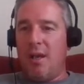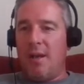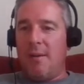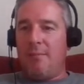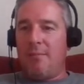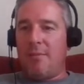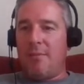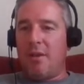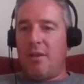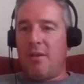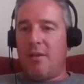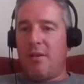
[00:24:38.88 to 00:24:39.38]

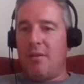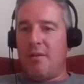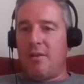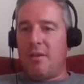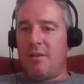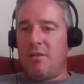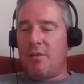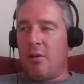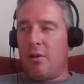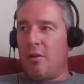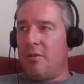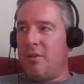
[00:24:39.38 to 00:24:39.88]
The
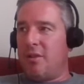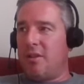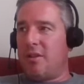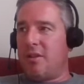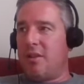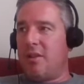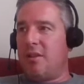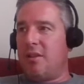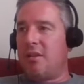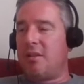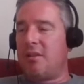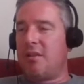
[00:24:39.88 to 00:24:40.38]

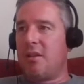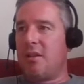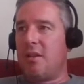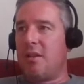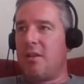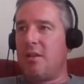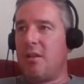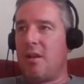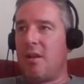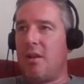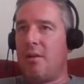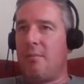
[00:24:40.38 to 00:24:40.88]
tolerances that
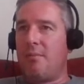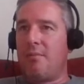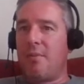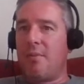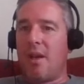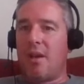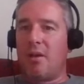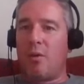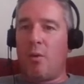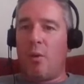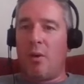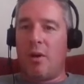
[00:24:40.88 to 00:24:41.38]

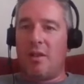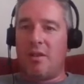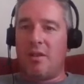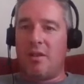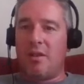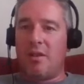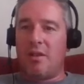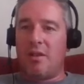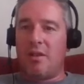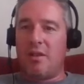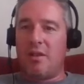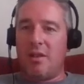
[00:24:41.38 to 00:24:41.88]
and quality
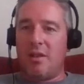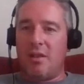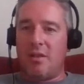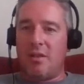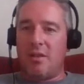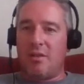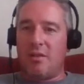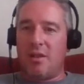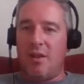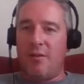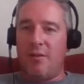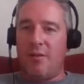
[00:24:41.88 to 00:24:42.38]

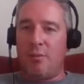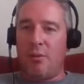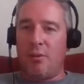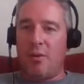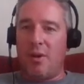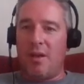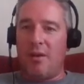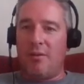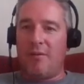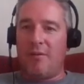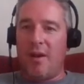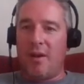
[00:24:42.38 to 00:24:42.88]
that's achievable in
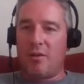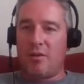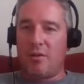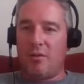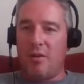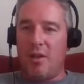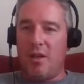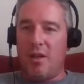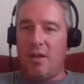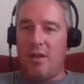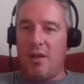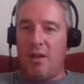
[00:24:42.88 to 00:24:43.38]
a factory
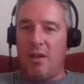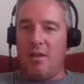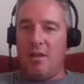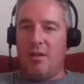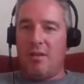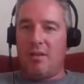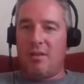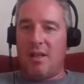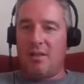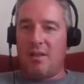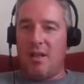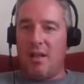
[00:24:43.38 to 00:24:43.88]

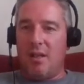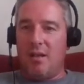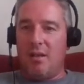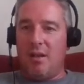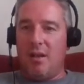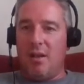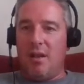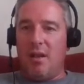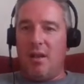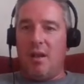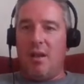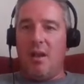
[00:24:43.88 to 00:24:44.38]
setting
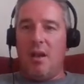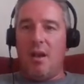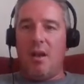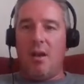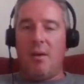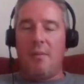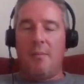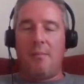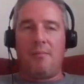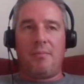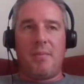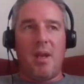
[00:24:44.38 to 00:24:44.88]

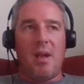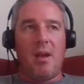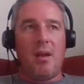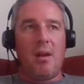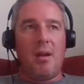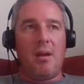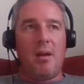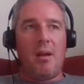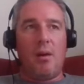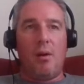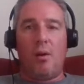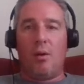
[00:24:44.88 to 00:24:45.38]

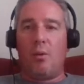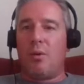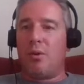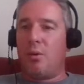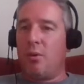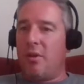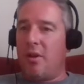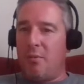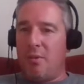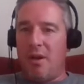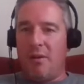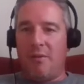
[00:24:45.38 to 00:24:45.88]
along with all the other
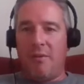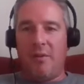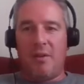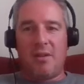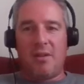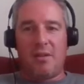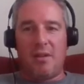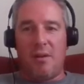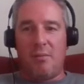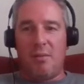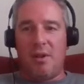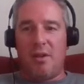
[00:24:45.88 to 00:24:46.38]
benefits
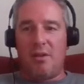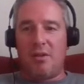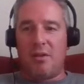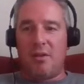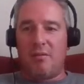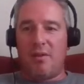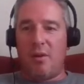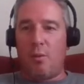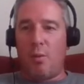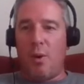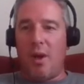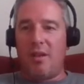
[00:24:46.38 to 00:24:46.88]
that I mentioned
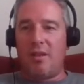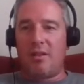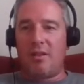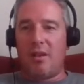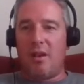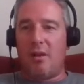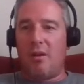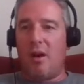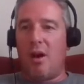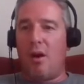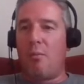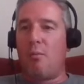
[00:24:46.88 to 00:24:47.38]
around waste,
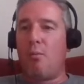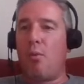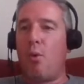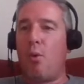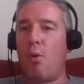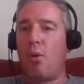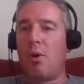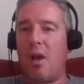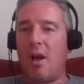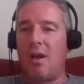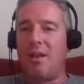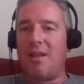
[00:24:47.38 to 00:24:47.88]
are
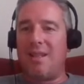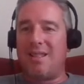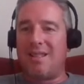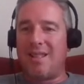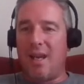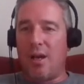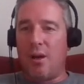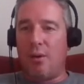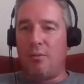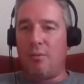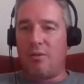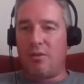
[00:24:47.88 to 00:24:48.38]
more likely to
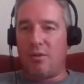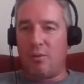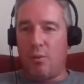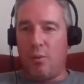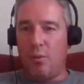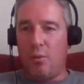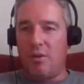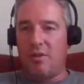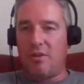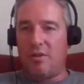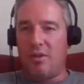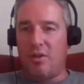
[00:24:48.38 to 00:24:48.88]
help
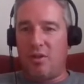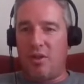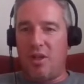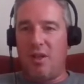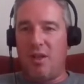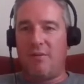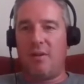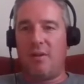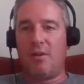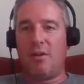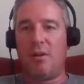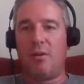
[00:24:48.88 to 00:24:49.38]
towards
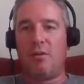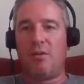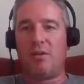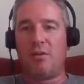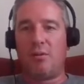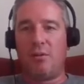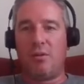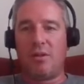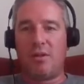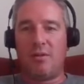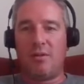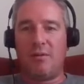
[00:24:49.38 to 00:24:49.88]
achieving those
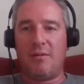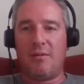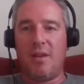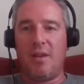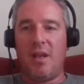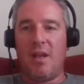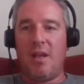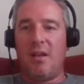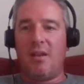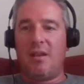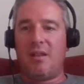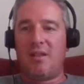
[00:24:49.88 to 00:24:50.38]
sorts of
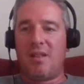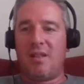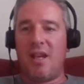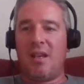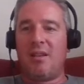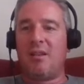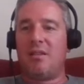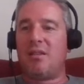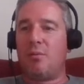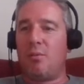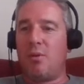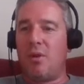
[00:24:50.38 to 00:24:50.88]

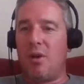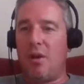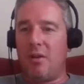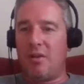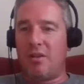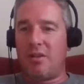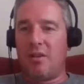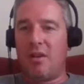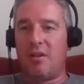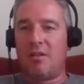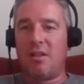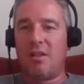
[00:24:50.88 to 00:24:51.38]
standards. And we are
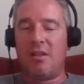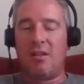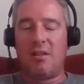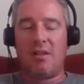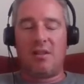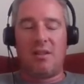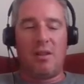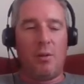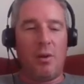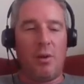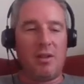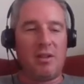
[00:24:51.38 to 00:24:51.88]
starting to
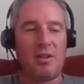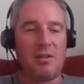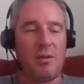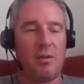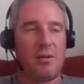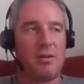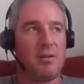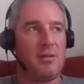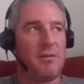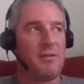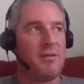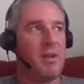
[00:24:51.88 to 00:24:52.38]
see quite a
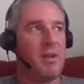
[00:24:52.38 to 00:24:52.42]
lot of